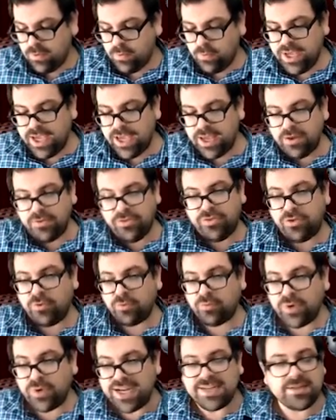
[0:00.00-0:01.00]
we get a
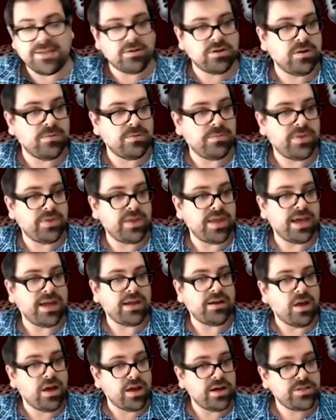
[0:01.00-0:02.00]
3-term
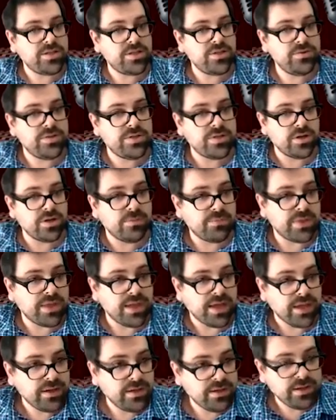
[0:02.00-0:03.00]
thing, not a 2-term
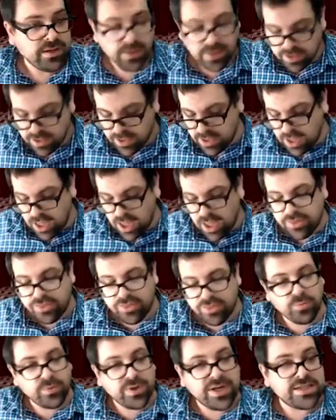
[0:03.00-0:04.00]
thing, a
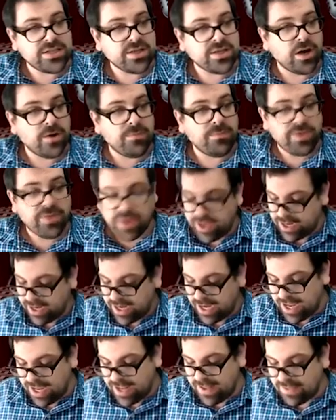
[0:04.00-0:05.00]
3-term
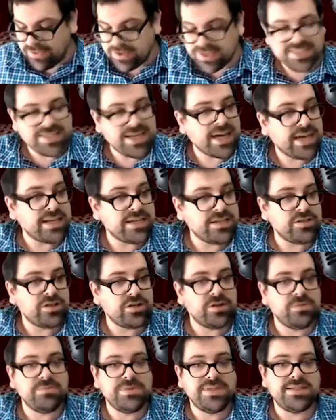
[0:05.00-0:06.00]
thing, and the second
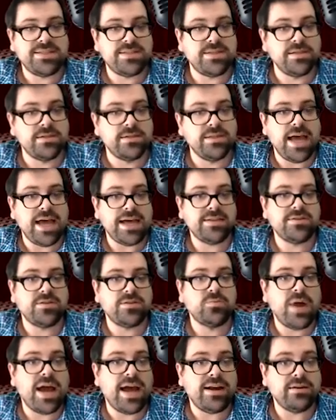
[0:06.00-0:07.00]
term still has a
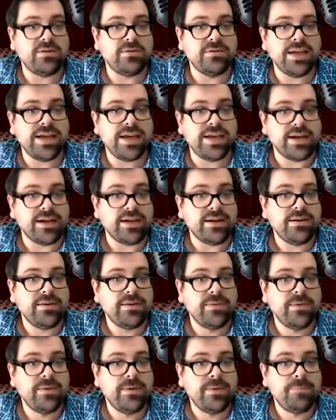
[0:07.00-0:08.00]
radical in it.
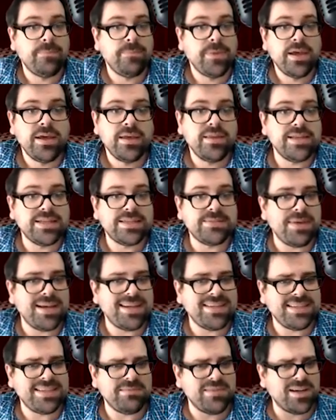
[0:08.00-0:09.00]
This may
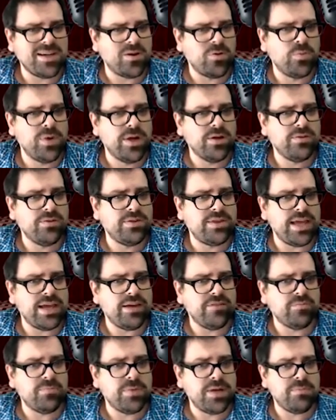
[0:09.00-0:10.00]
seem like a weird thing
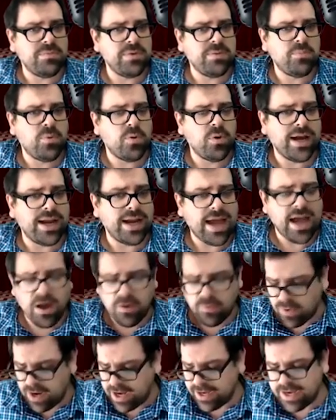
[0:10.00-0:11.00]
for me to be pointing
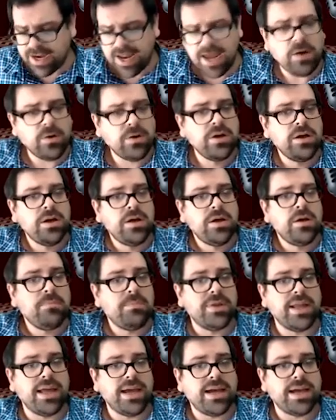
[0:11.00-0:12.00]
out right now,
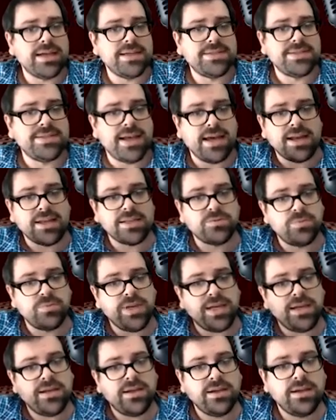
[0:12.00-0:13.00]
but like I said, as
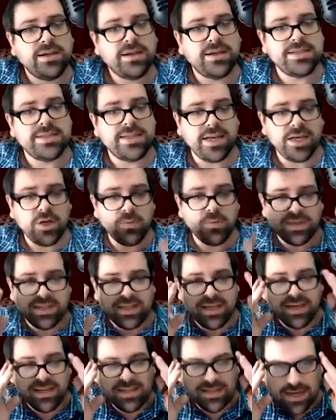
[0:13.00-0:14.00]
we continue with
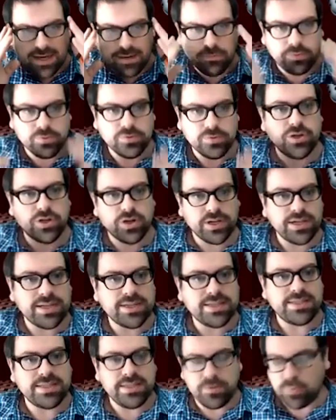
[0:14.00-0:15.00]
the examples, you're going to
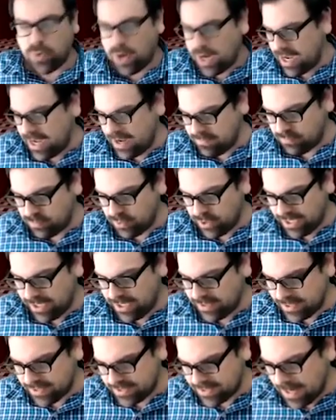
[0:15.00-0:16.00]
see why I'm
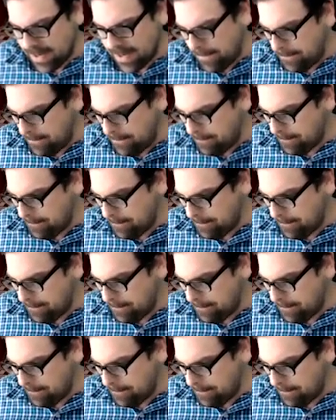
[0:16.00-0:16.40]
bringing this up.